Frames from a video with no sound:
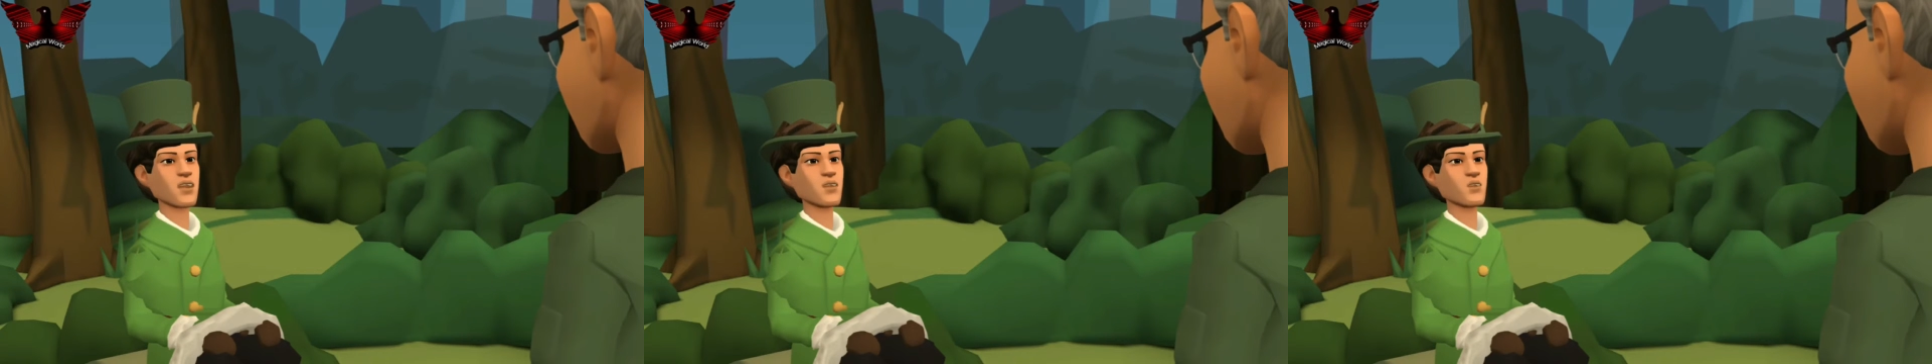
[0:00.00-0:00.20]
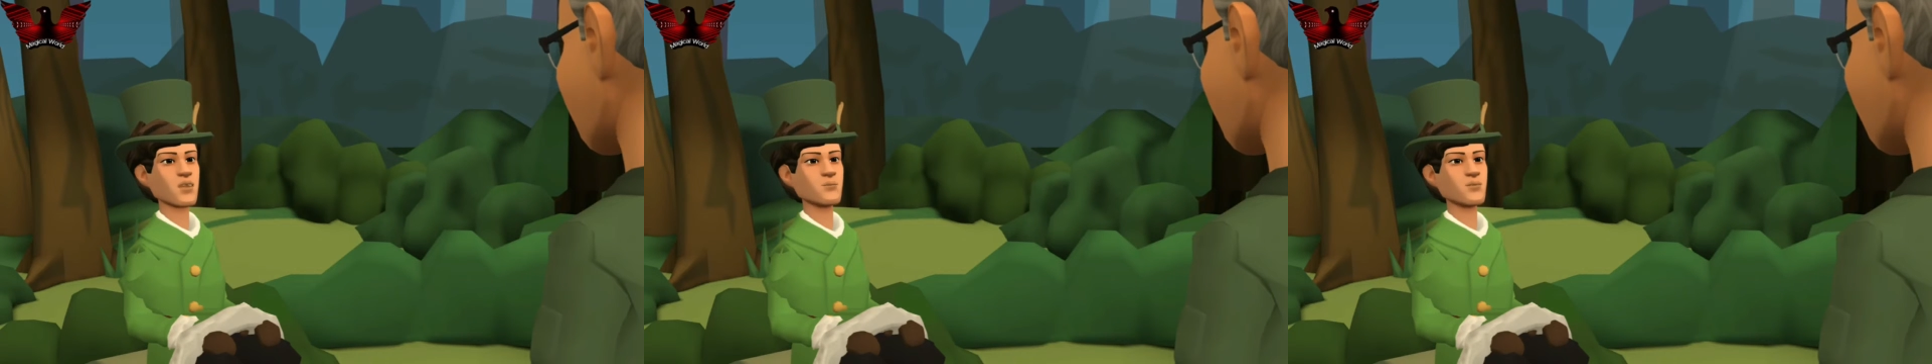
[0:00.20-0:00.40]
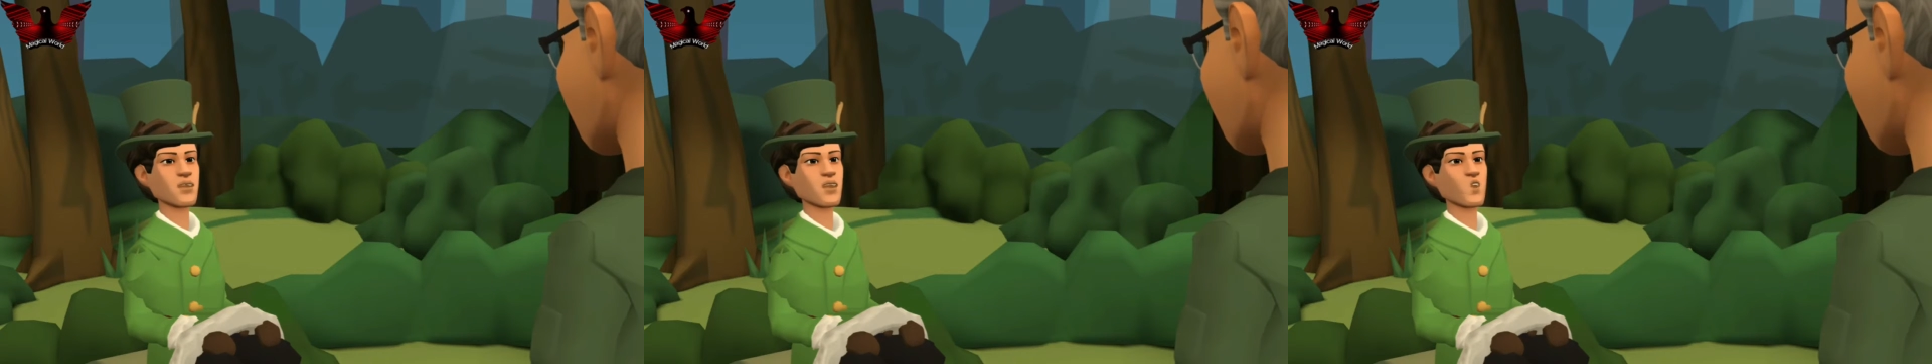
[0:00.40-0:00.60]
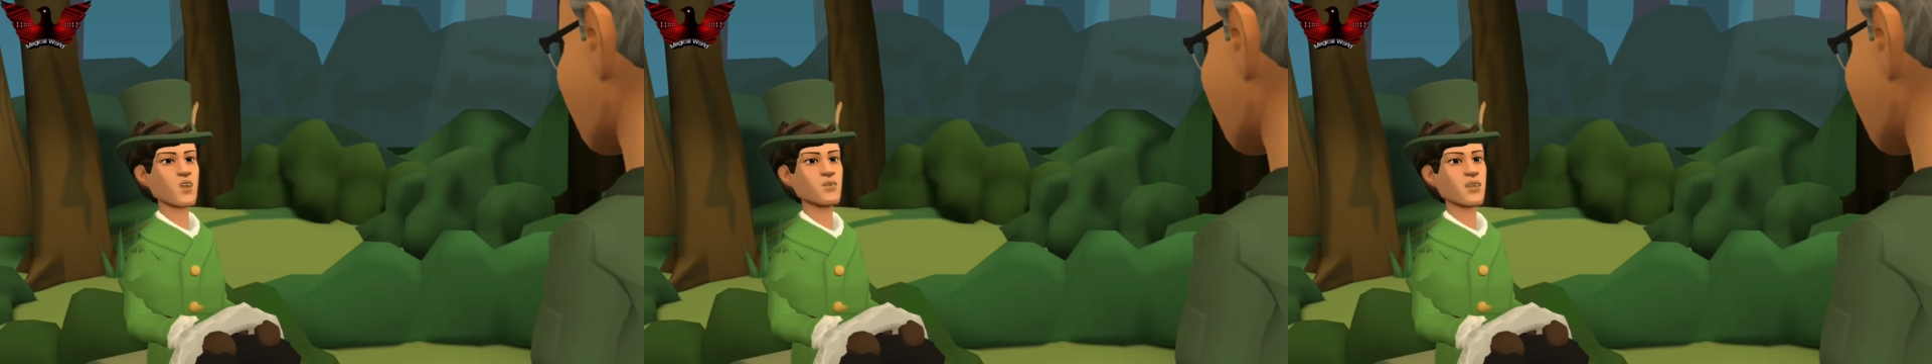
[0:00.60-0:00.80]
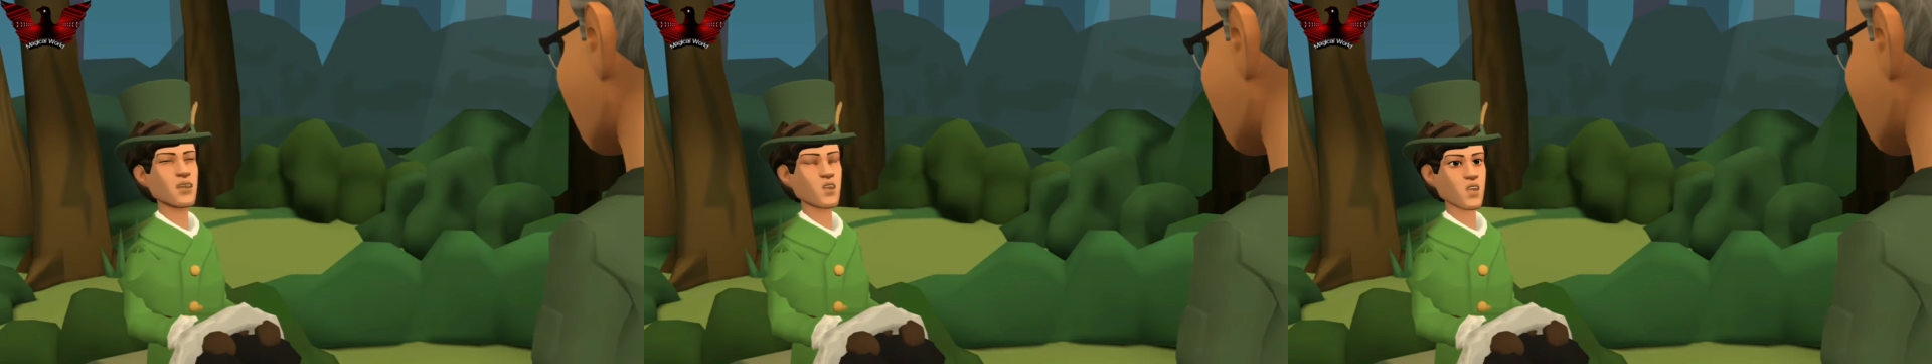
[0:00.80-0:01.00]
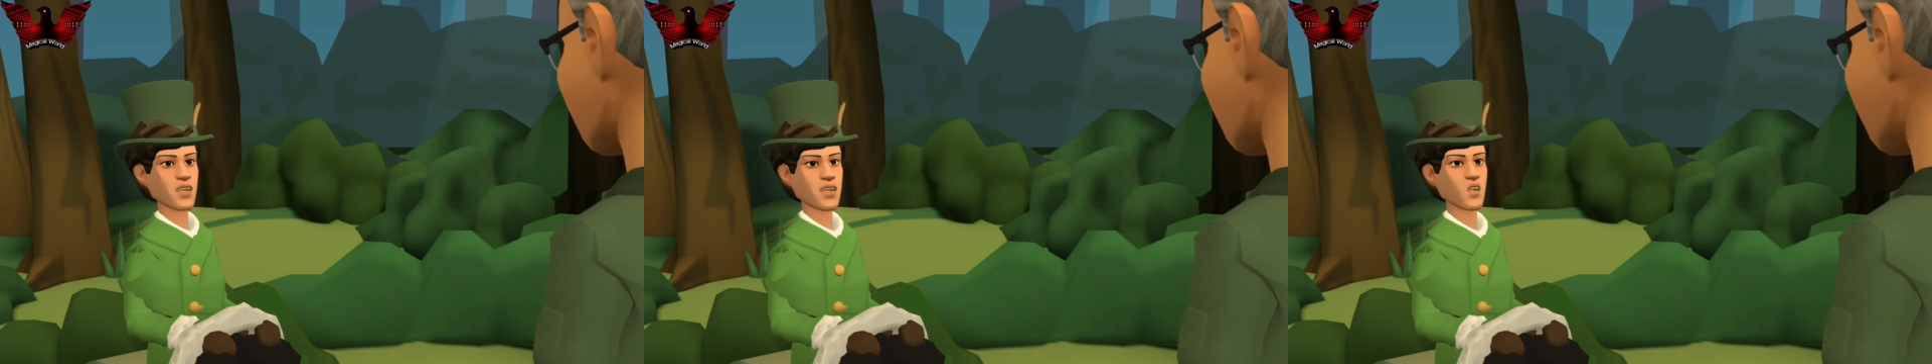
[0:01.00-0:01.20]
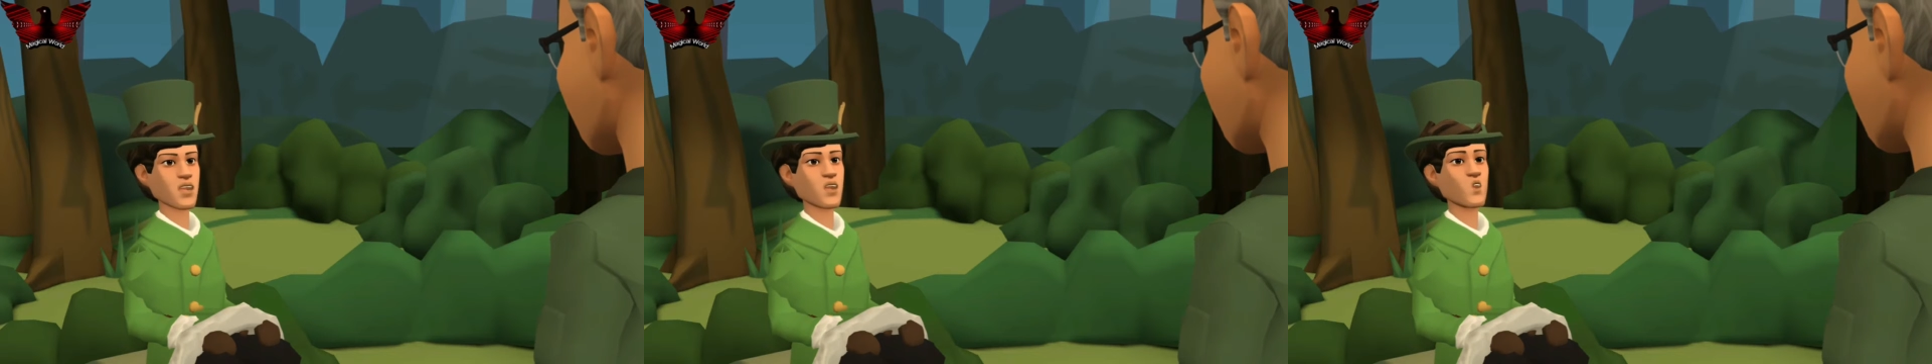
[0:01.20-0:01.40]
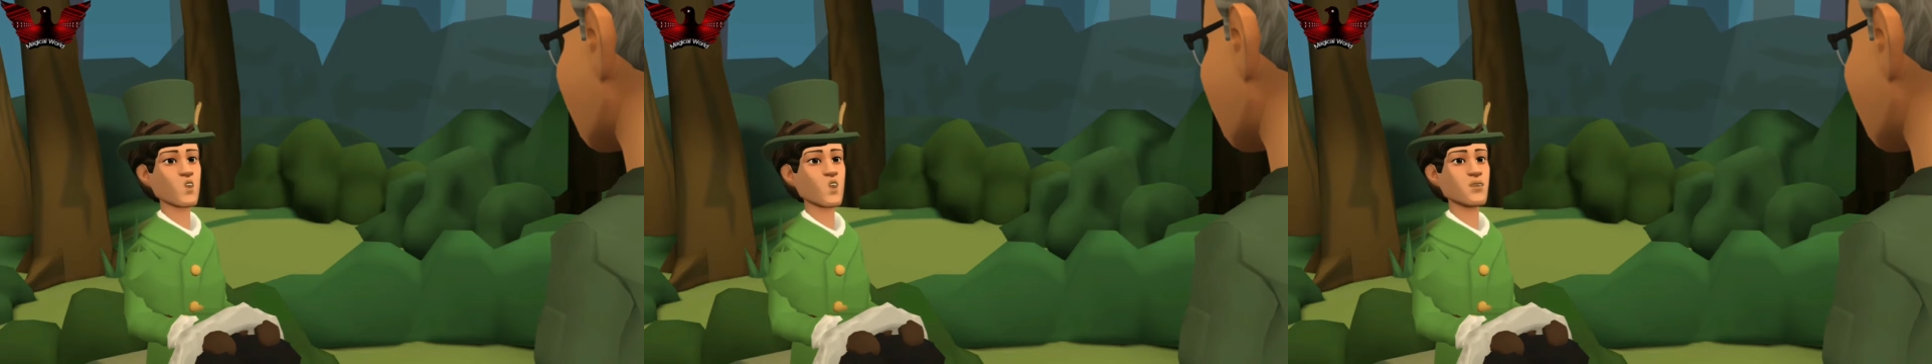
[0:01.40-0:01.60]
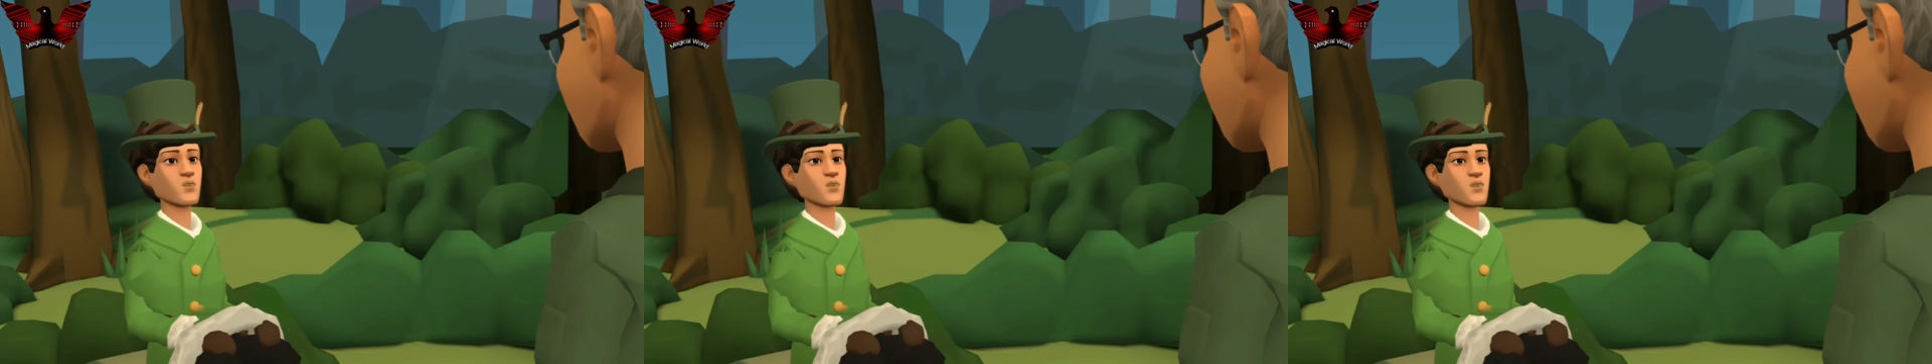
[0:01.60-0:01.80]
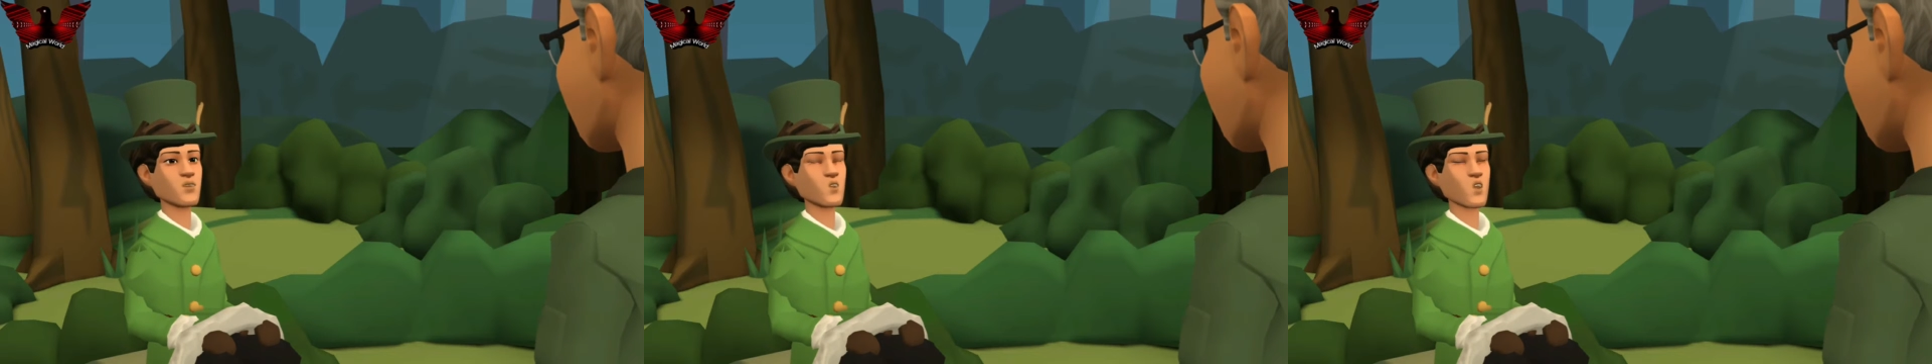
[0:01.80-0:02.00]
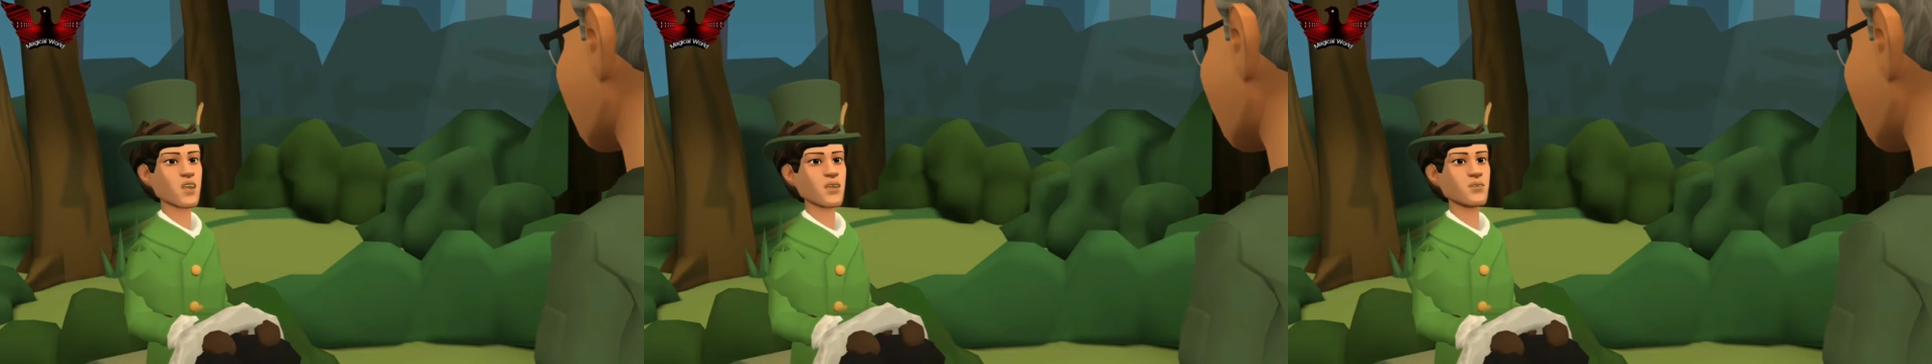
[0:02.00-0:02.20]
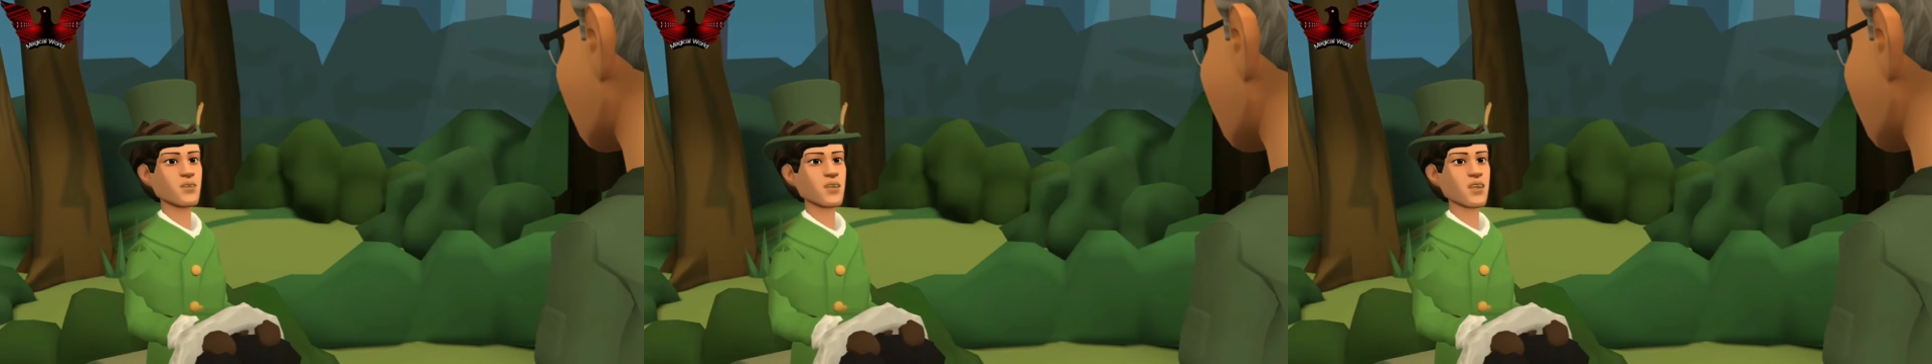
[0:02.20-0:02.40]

It is an area of the forest